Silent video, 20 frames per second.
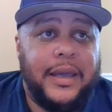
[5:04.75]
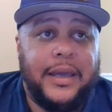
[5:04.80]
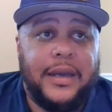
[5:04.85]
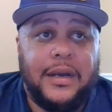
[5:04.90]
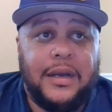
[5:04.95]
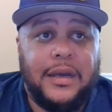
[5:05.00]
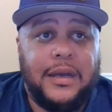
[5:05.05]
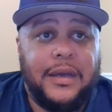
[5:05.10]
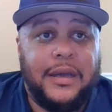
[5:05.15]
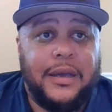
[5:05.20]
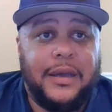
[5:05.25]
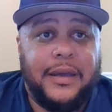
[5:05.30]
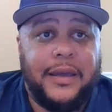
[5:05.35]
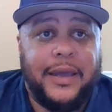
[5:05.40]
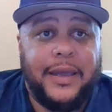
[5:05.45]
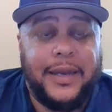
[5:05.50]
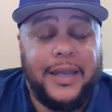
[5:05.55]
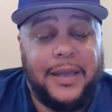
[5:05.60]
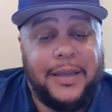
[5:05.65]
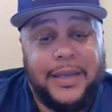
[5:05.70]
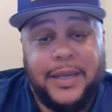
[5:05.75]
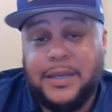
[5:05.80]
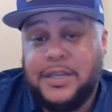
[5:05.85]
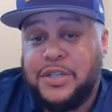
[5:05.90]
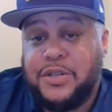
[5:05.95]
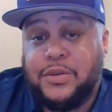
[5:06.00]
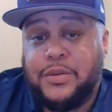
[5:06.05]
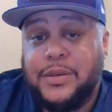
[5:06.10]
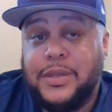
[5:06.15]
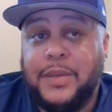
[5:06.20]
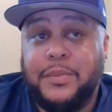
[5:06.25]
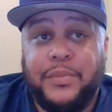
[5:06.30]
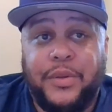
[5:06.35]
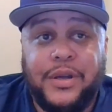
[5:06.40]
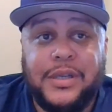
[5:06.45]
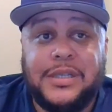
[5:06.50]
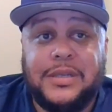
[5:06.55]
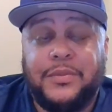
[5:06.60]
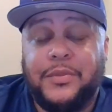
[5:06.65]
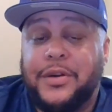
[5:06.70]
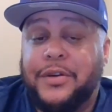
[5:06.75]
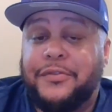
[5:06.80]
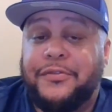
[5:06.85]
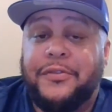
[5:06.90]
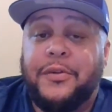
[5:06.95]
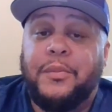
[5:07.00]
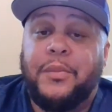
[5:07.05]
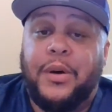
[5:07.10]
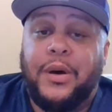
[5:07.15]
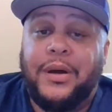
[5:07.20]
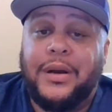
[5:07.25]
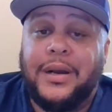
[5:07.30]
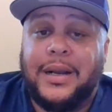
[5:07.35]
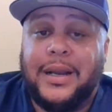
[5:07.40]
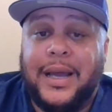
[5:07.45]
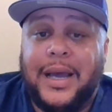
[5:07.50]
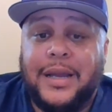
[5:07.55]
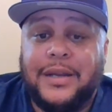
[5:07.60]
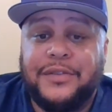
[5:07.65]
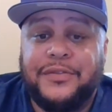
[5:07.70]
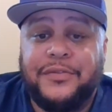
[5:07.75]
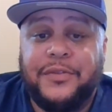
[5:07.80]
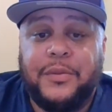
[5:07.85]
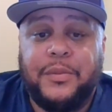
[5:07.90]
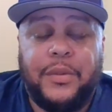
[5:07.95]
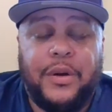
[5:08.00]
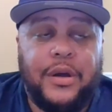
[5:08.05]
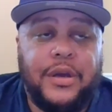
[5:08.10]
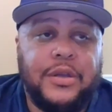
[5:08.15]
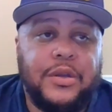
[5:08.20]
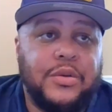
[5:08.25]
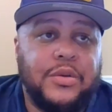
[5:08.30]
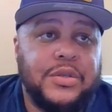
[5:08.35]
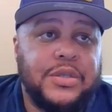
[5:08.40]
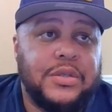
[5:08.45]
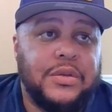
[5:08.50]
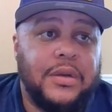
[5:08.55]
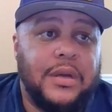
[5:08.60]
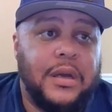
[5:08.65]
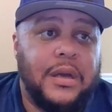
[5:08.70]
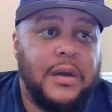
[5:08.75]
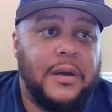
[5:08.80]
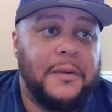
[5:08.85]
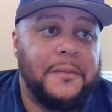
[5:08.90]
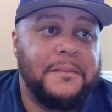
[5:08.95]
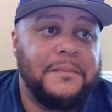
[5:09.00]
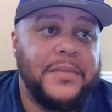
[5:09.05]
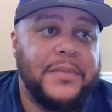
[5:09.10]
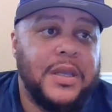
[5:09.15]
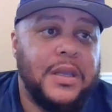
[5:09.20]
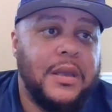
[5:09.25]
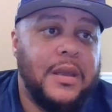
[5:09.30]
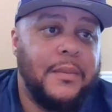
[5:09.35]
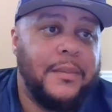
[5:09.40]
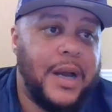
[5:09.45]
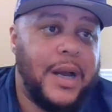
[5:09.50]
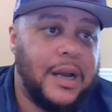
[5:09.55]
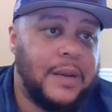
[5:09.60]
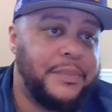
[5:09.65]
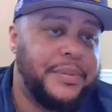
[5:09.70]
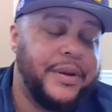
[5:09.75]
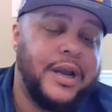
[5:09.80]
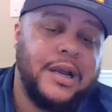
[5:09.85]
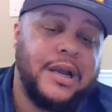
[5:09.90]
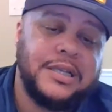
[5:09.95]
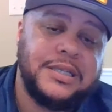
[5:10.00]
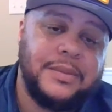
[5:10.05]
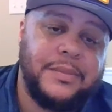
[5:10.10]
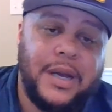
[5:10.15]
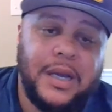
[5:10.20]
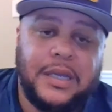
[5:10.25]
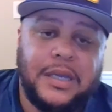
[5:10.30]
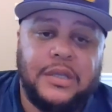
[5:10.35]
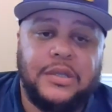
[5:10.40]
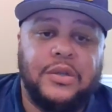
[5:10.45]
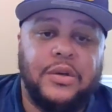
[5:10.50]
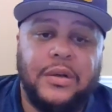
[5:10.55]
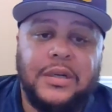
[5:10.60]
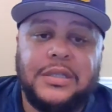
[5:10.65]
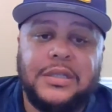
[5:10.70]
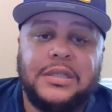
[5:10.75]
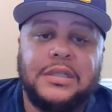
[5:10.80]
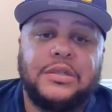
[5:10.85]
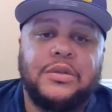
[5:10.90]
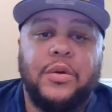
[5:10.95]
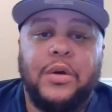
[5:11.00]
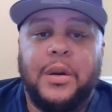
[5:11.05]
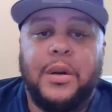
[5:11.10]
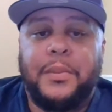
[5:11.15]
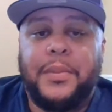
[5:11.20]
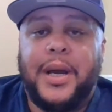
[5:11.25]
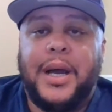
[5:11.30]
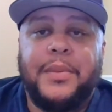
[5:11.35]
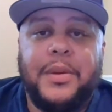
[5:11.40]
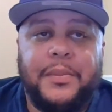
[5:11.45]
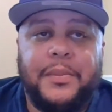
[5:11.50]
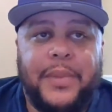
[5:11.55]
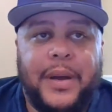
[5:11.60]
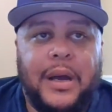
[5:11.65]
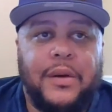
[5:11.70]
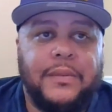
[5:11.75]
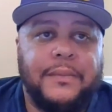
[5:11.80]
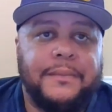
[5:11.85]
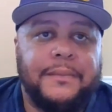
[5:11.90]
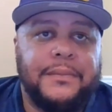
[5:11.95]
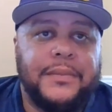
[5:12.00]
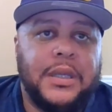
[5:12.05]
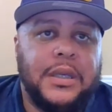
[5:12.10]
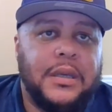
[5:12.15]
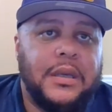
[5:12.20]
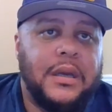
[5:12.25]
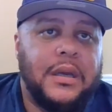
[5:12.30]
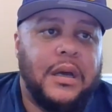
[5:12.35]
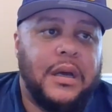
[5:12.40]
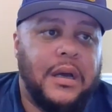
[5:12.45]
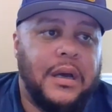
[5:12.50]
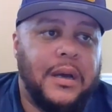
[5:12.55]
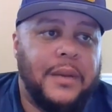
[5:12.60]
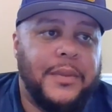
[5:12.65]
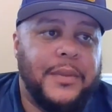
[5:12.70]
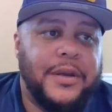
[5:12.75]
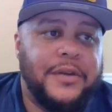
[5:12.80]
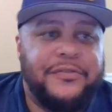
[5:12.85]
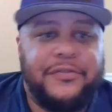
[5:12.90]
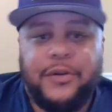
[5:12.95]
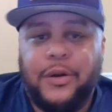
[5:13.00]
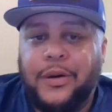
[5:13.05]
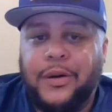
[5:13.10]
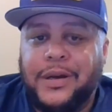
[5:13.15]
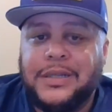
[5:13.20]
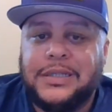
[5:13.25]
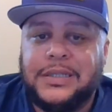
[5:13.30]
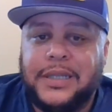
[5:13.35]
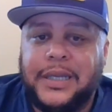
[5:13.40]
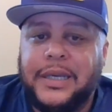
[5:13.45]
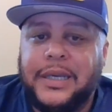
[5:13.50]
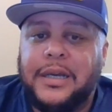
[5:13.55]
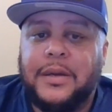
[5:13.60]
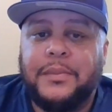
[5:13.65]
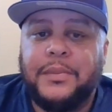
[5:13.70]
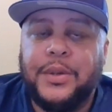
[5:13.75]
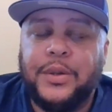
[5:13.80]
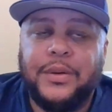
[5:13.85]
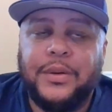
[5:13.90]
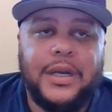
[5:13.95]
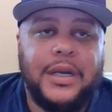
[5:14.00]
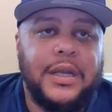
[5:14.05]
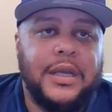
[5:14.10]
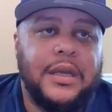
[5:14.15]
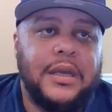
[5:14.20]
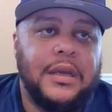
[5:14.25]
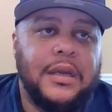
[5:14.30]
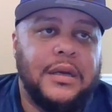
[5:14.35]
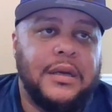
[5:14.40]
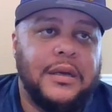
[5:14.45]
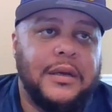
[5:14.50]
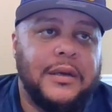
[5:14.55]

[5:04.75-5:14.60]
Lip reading: And they brought some good football to college football, yo. So my prayers and my condolences go to Bobby Bowden and the Florida State community.